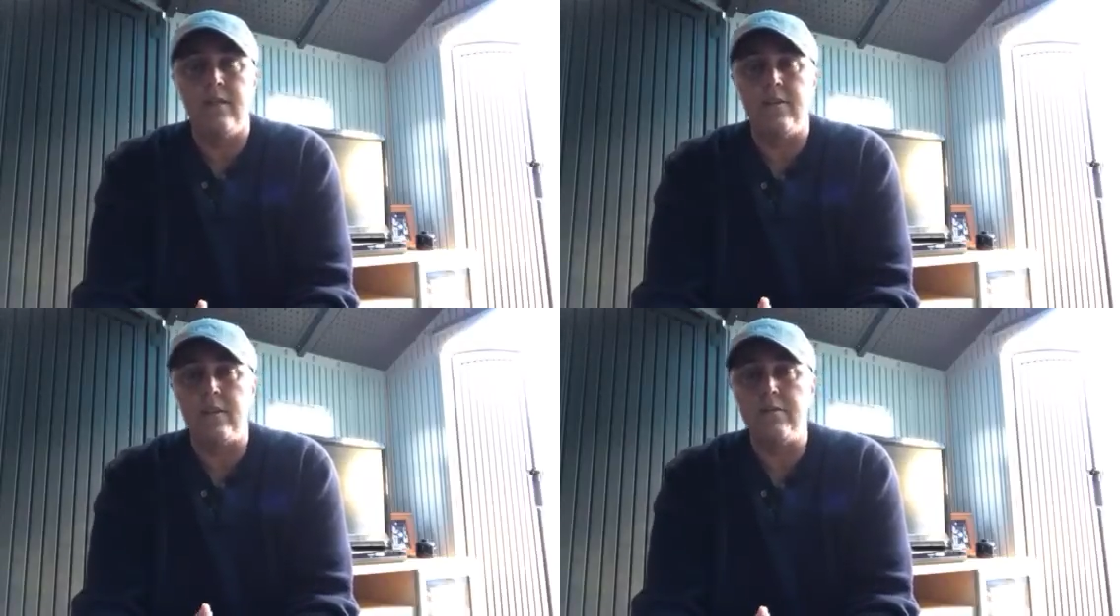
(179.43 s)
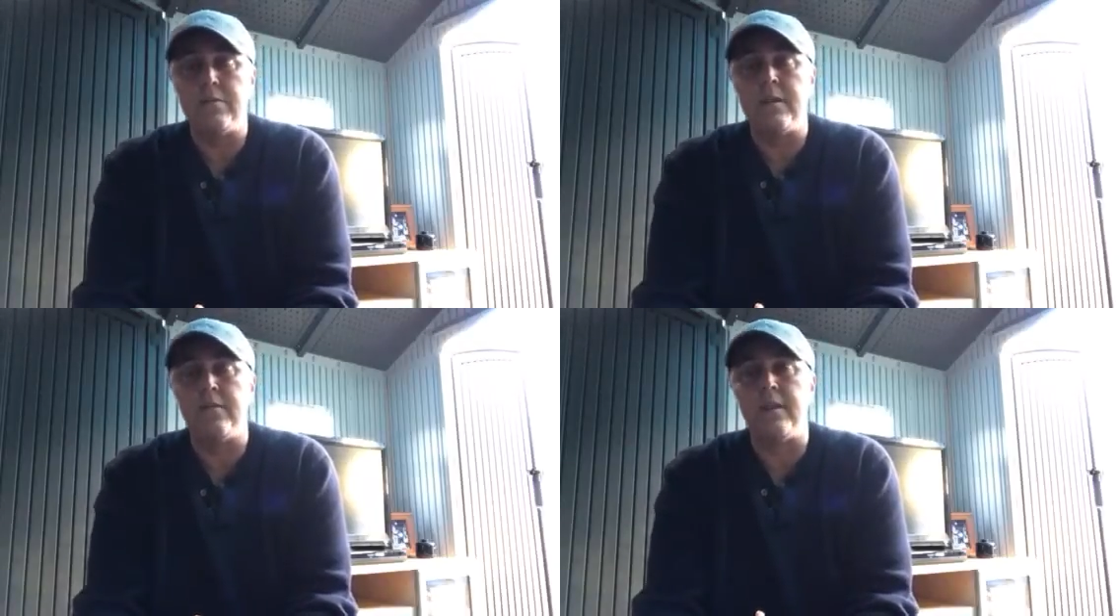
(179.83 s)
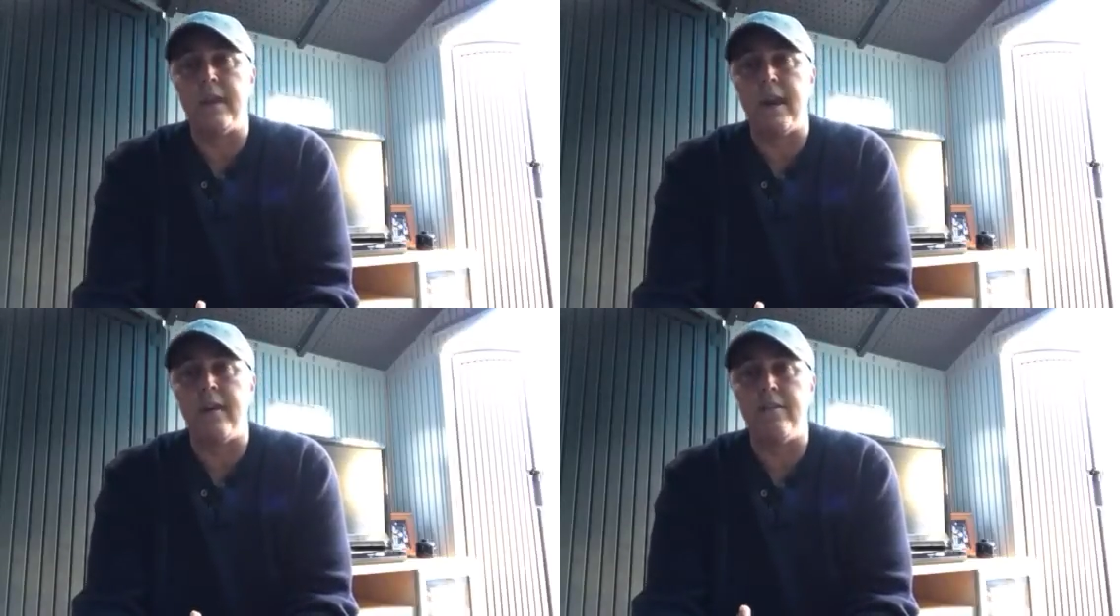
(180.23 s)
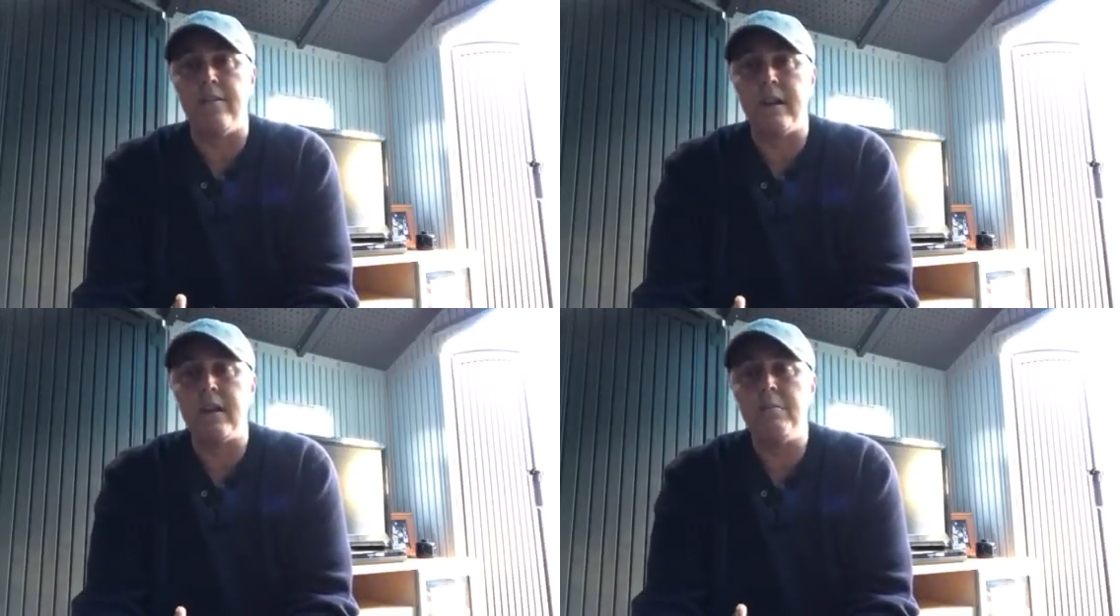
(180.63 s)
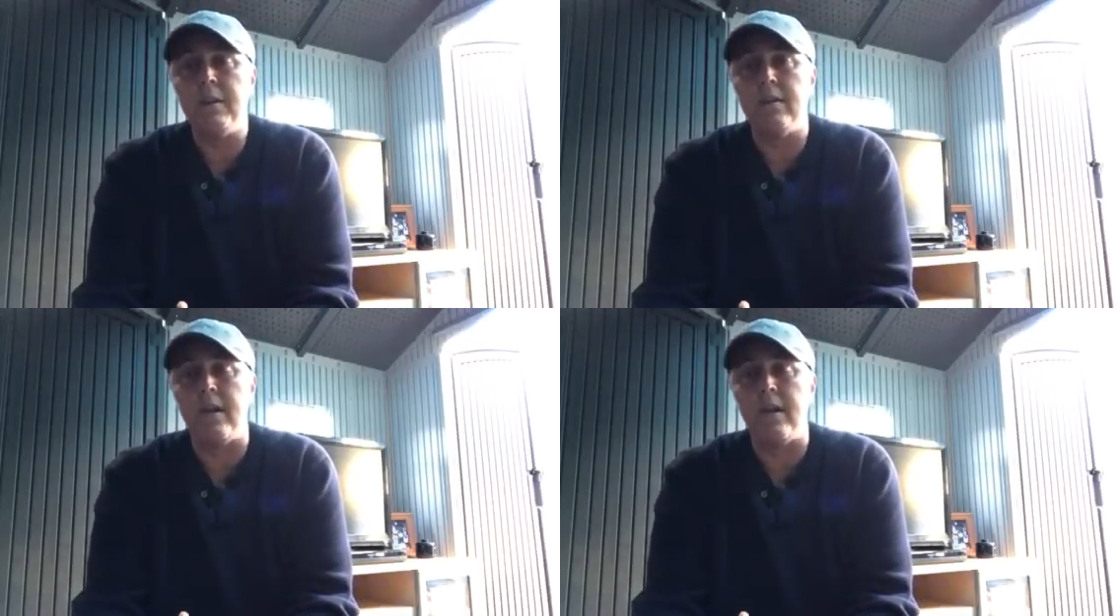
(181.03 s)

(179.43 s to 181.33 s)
if they lose whatever they have, it could be